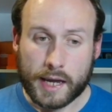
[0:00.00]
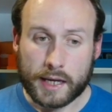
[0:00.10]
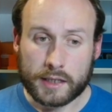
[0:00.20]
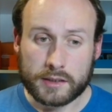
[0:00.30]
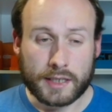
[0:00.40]

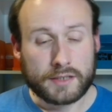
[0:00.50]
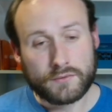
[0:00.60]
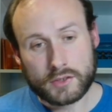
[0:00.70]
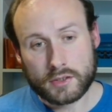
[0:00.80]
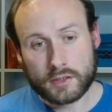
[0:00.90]
and it has
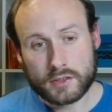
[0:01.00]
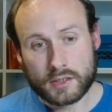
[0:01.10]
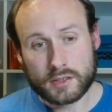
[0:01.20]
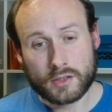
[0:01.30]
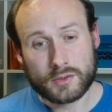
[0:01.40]

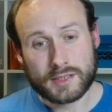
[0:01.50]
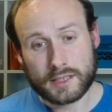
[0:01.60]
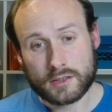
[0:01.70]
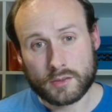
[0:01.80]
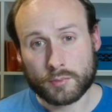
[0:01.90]
vigilance, so it's
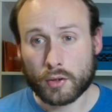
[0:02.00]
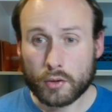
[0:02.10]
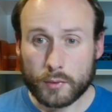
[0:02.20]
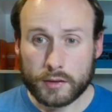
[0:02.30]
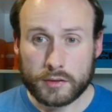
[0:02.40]
decent to
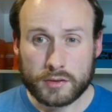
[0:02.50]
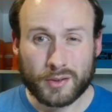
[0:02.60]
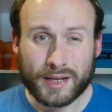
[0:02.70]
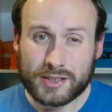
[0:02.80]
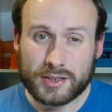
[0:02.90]
block with.
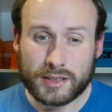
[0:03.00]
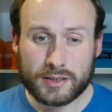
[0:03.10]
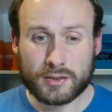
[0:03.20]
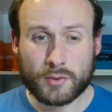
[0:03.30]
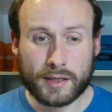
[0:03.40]
So actually,
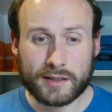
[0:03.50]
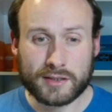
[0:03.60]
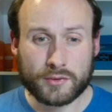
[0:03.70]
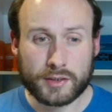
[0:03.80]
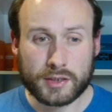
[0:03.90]
this is quite a
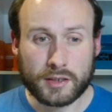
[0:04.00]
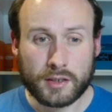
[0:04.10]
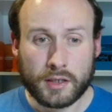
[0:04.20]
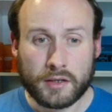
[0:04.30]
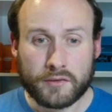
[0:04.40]
nice creature.
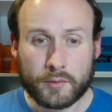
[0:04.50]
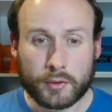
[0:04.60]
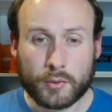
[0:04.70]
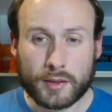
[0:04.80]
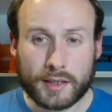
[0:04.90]
For
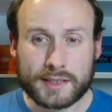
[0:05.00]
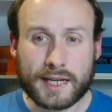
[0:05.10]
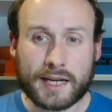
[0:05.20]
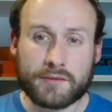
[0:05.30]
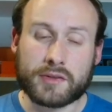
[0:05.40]
blue, I like
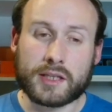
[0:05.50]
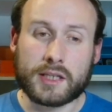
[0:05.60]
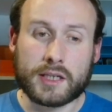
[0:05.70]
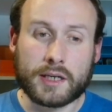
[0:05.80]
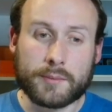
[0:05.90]
to have
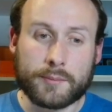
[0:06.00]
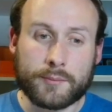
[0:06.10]
the